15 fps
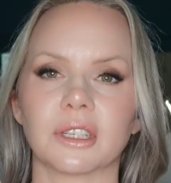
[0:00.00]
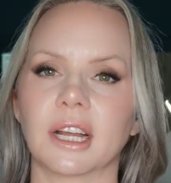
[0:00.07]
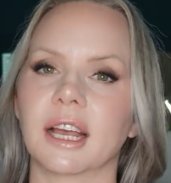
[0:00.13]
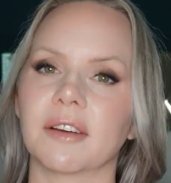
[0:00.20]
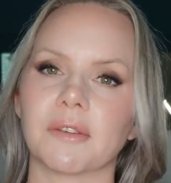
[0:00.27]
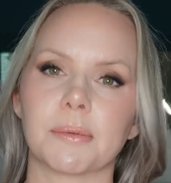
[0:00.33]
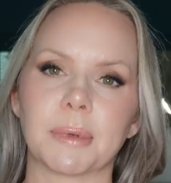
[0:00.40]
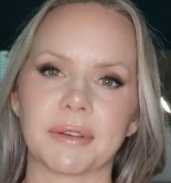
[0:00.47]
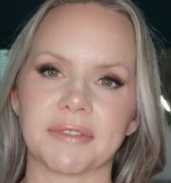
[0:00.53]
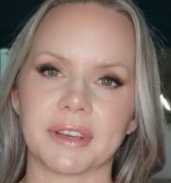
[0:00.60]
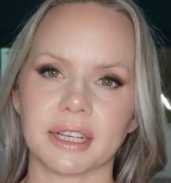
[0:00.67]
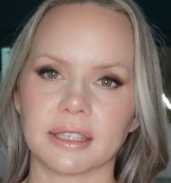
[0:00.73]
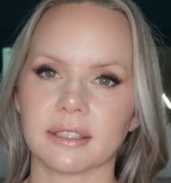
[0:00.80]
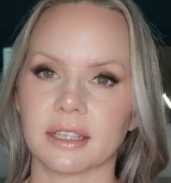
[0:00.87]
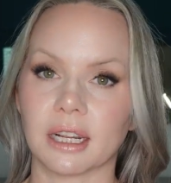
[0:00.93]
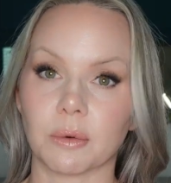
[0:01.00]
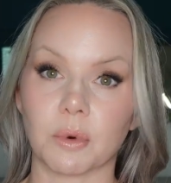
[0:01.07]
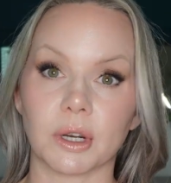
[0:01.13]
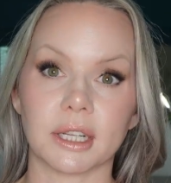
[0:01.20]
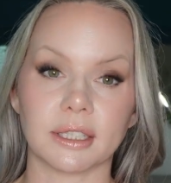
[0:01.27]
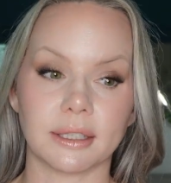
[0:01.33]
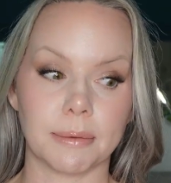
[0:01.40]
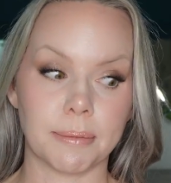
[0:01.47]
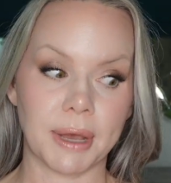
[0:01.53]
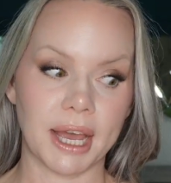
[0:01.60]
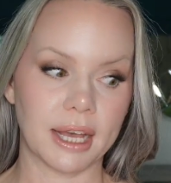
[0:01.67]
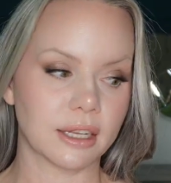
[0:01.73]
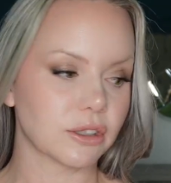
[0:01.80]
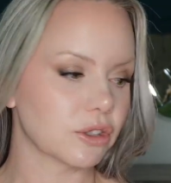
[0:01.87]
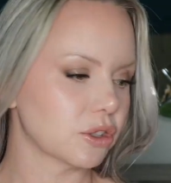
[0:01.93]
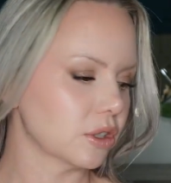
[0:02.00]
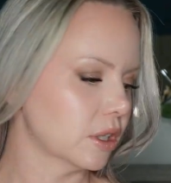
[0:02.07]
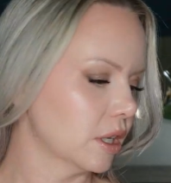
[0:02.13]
I have on my face and I want it to match.